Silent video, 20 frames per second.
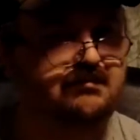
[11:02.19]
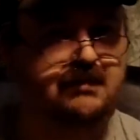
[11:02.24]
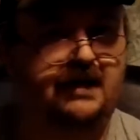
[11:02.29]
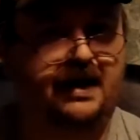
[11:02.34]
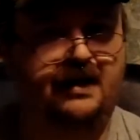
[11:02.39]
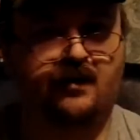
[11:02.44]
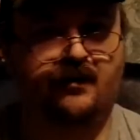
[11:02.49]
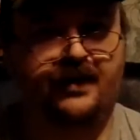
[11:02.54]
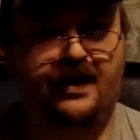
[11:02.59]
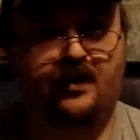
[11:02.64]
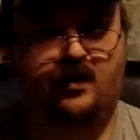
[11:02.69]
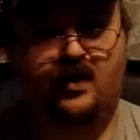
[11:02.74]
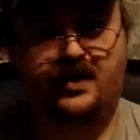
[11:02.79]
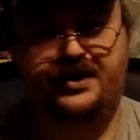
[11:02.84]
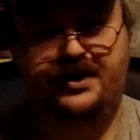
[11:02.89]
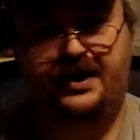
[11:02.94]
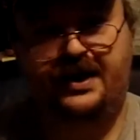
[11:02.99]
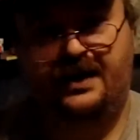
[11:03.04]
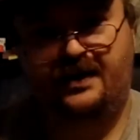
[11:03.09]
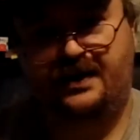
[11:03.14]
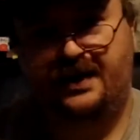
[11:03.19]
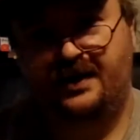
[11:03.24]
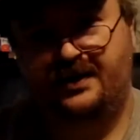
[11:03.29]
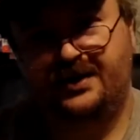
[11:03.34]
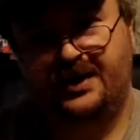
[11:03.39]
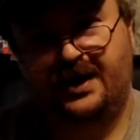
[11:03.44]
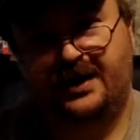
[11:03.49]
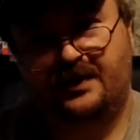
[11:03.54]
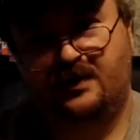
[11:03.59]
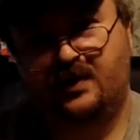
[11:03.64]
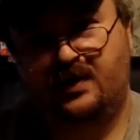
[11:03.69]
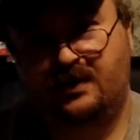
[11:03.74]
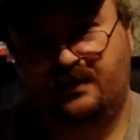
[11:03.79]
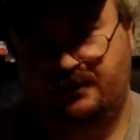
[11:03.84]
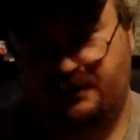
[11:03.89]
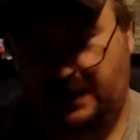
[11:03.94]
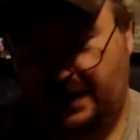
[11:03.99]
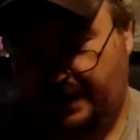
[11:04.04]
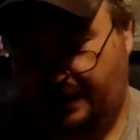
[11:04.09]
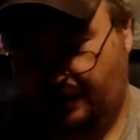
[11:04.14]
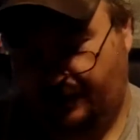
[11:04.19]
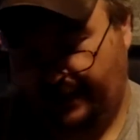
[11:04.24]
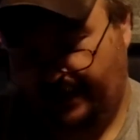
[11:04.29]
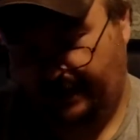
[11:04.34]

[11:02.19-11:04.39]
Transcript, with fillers: I don't think what you get in the injectable, I don't